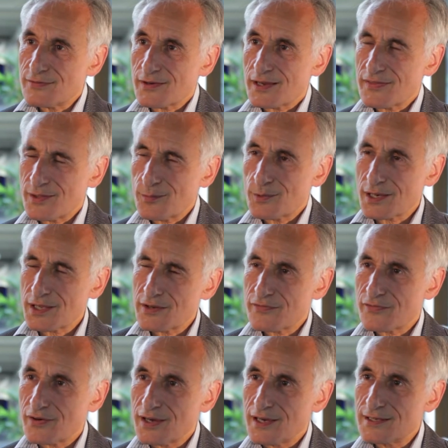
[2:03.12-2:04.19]
I think we're going to
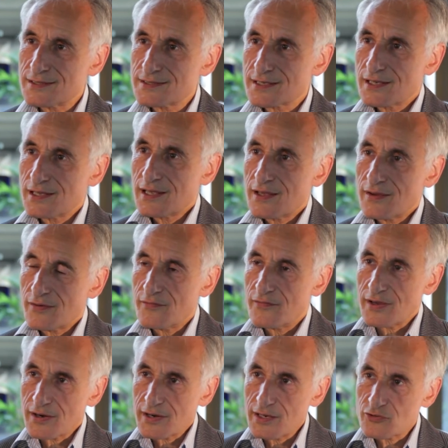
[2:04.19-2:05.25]
find
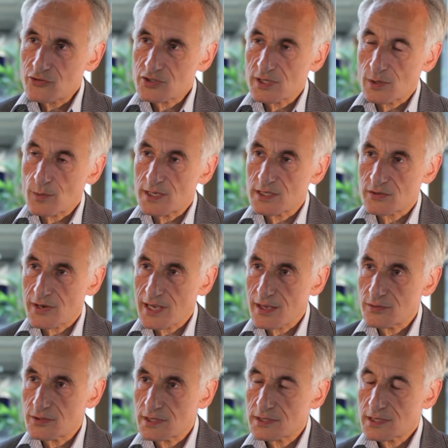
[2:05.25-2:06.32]
very interesting ways
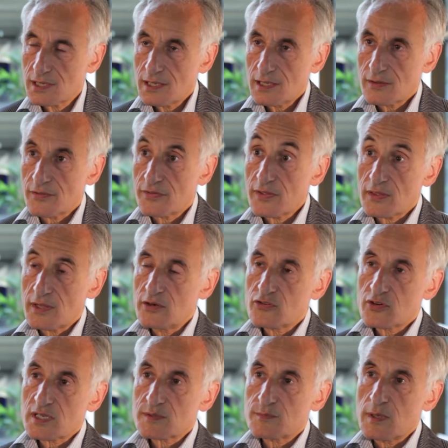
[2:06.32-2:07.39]
around it. The thing that
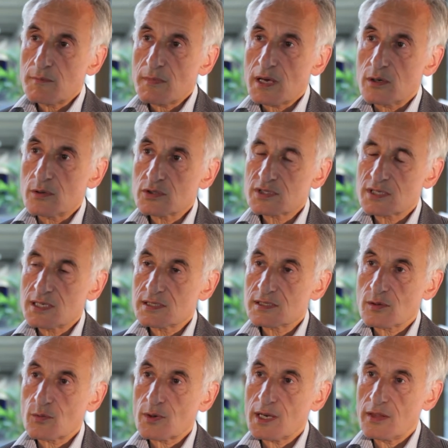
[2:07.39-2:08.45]
interests me most is
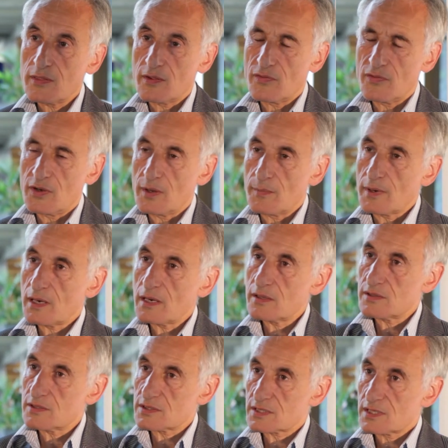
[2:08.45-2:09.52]
the way that the
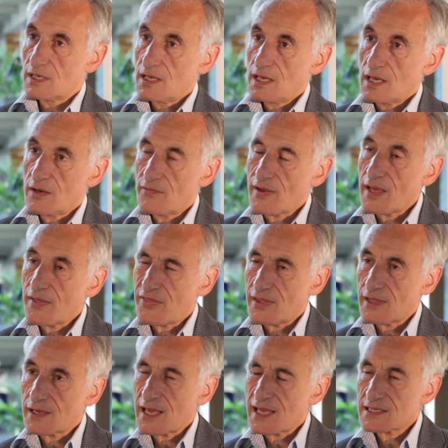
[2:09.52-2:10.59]
demands of
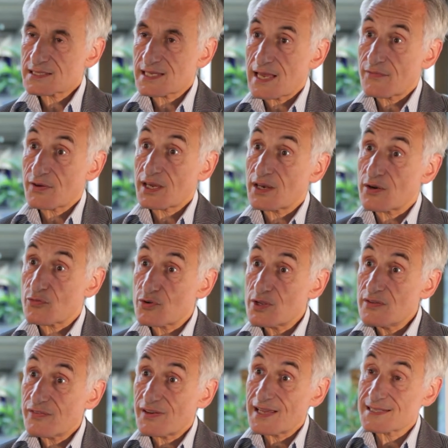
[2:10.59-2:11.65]
ethics have a kind of
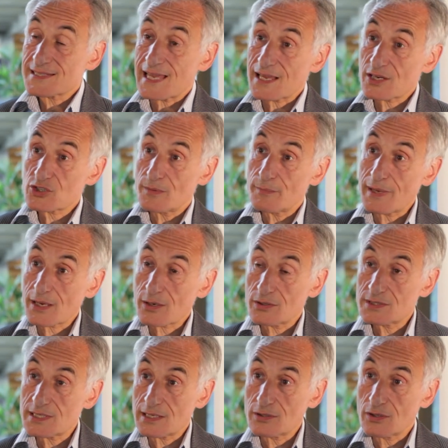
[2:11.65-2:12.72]
reflex action back on
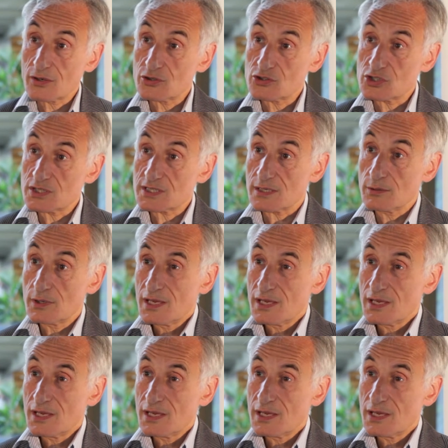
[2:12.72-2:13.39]
technology. So